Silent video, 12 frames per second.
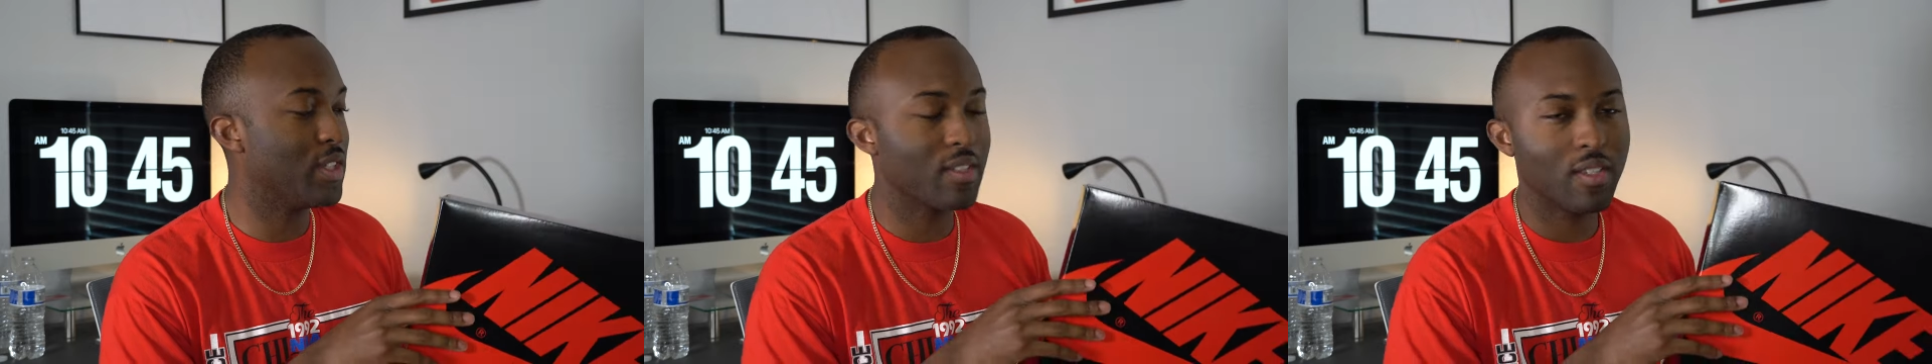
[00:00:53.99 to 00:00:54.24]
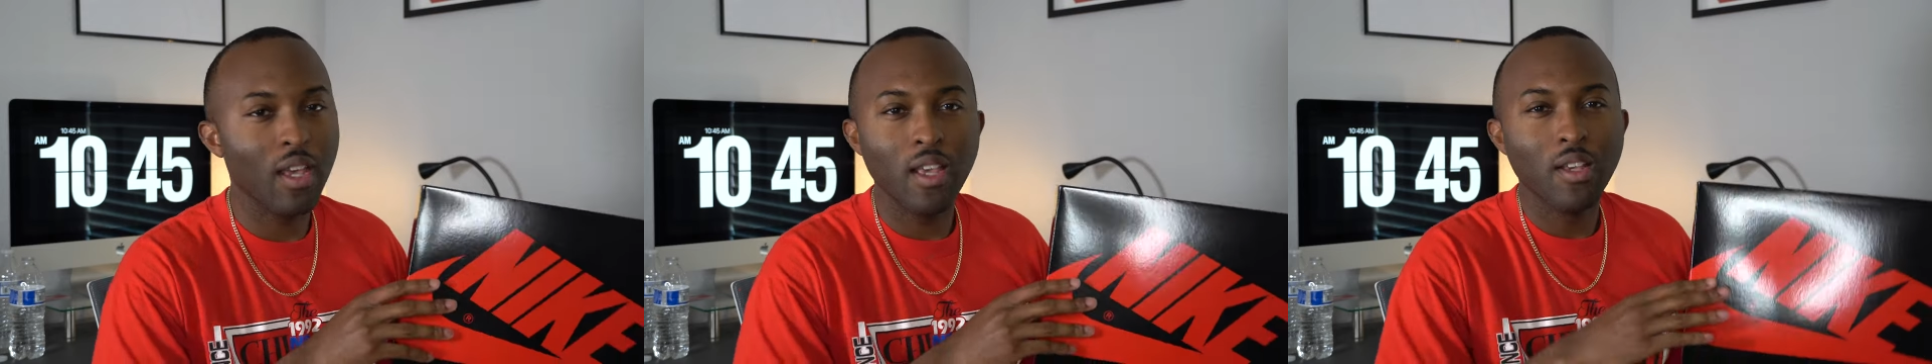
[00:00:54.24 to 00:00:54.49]

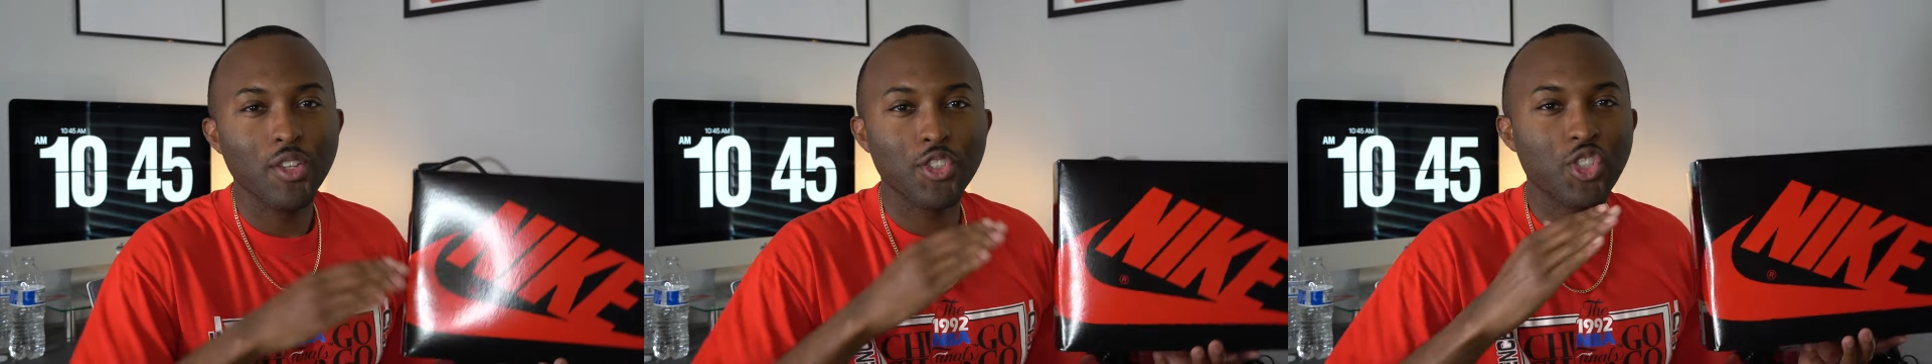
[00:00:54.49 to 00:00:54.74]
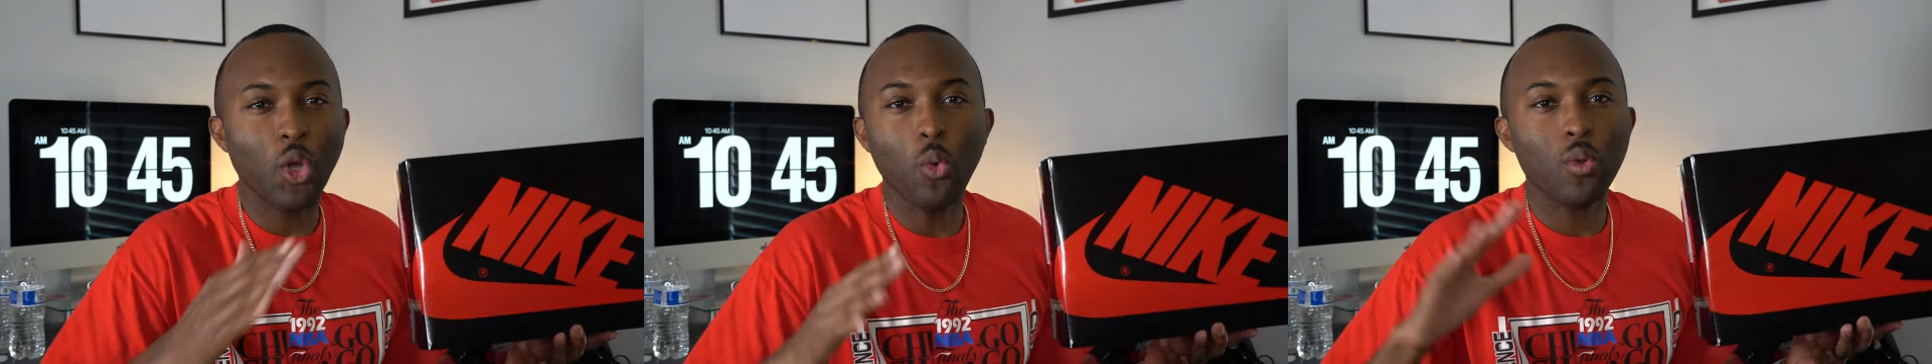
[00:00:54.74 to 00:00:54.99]
just
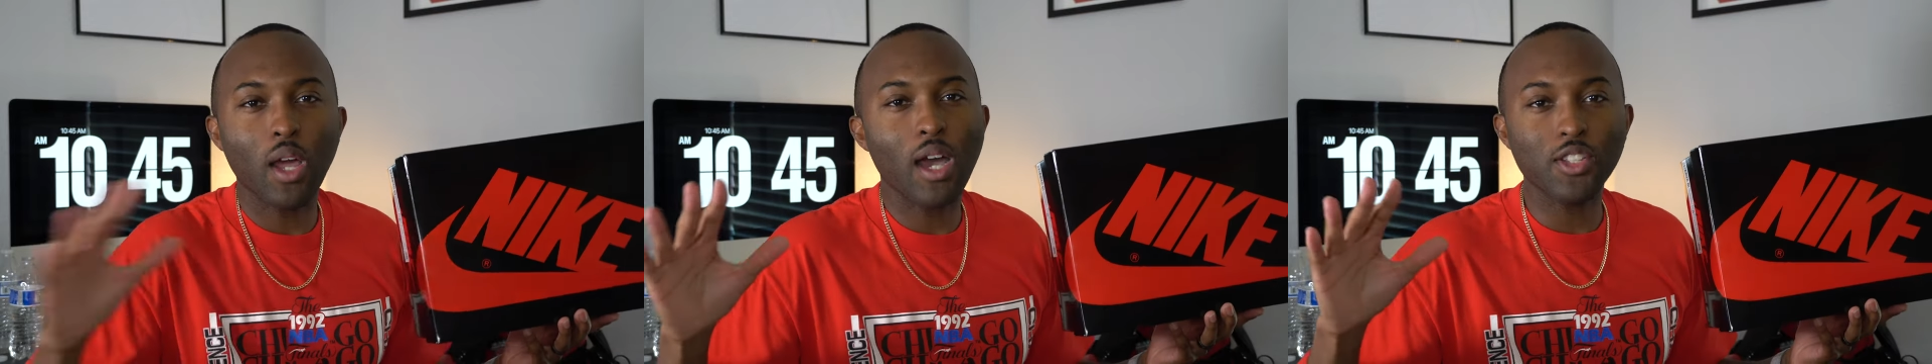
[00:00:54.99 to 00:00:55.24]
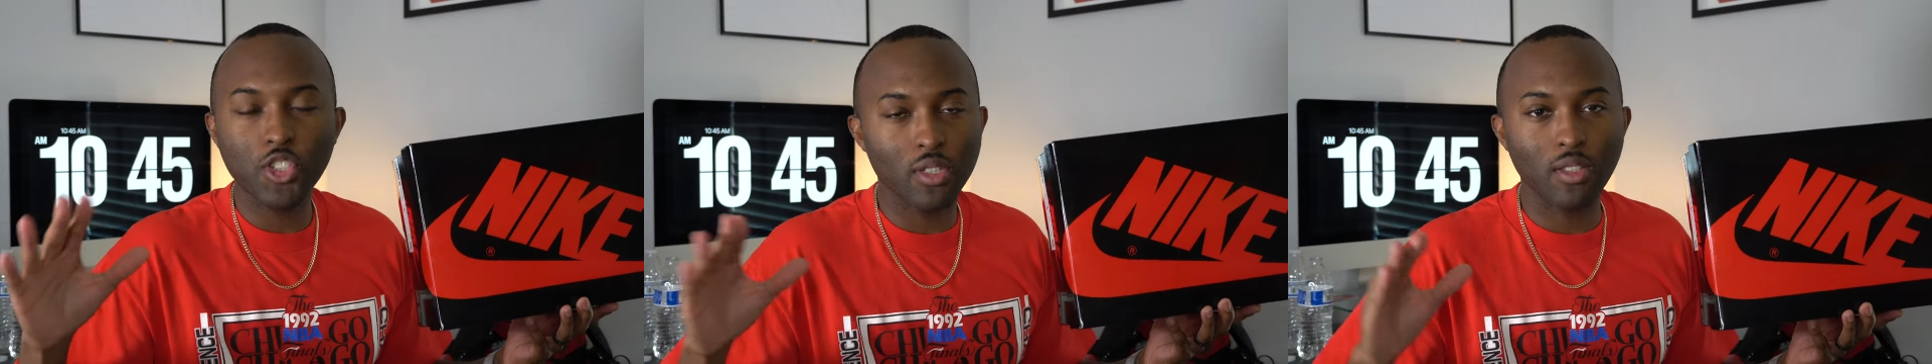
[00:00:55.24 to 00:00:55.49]
so
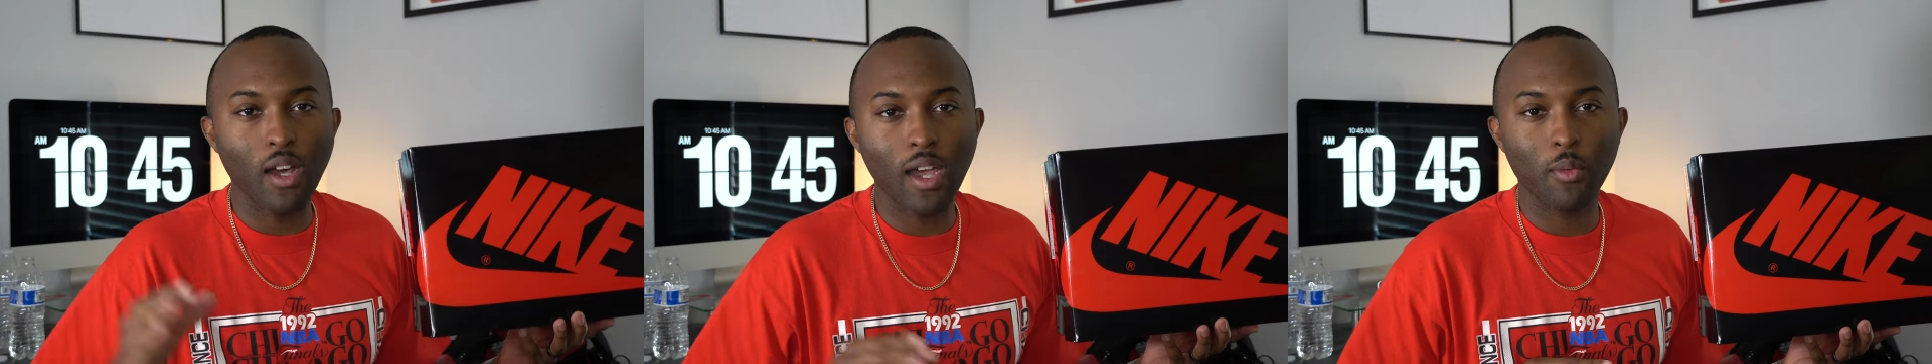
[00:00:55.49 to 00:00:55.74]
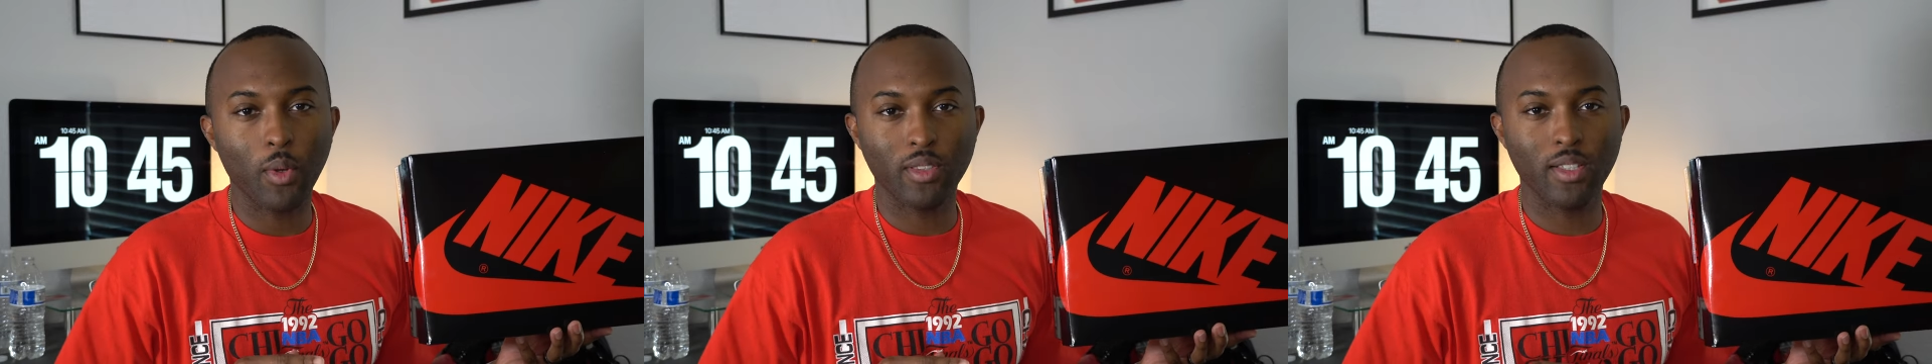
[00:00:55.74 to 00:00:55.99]

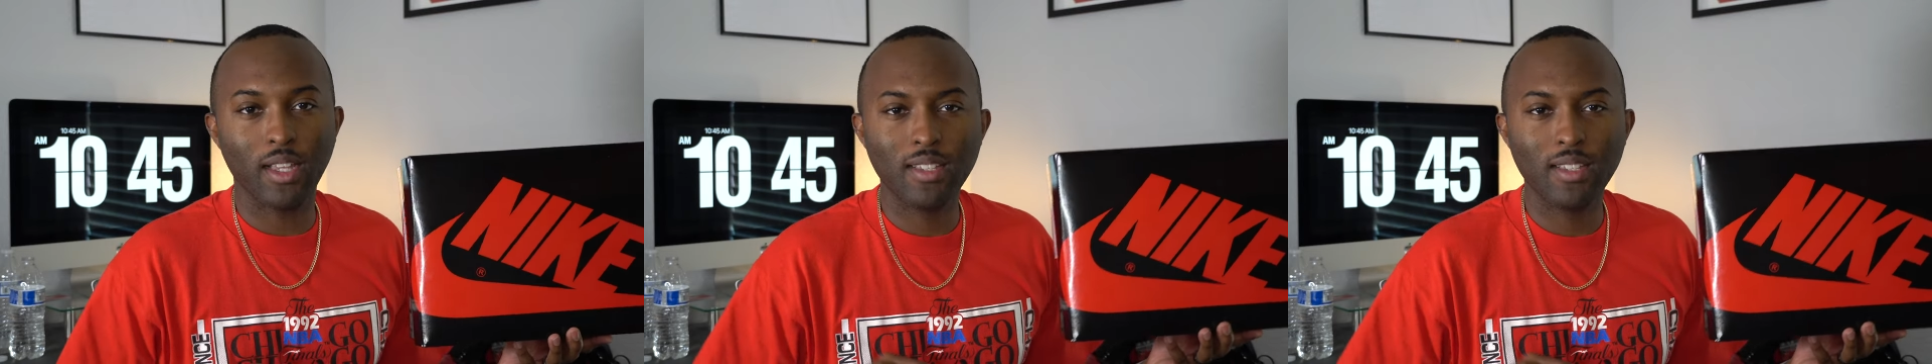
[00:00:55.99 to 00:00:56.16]
nonchalant with it.